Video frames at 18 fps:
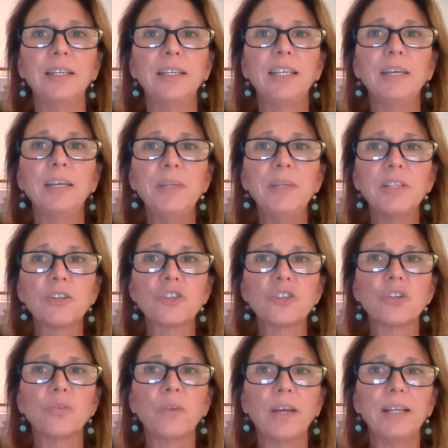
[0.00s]
Give me the
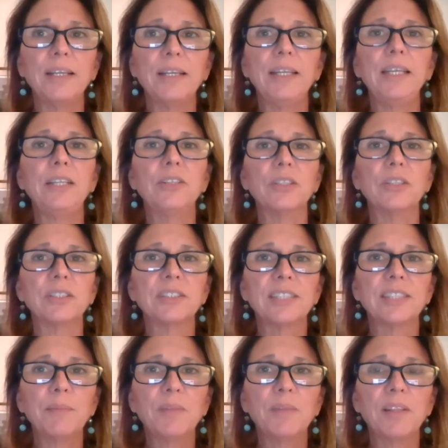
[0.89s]
serenity to
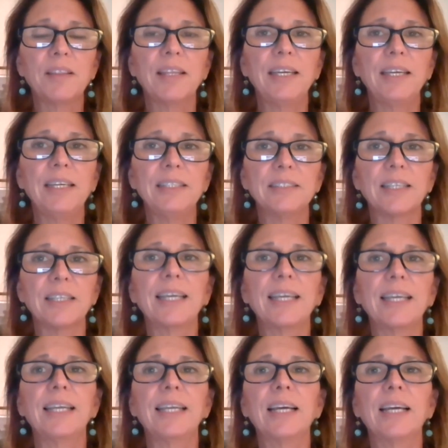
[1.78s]
accept the things I
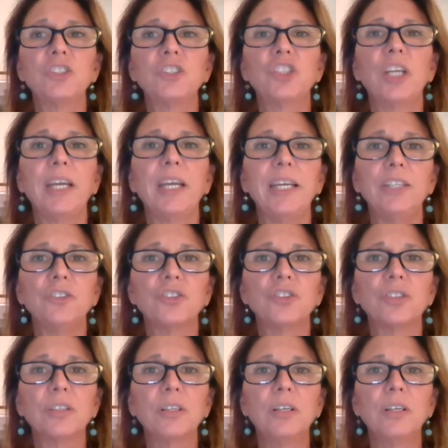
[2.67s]
cannot change,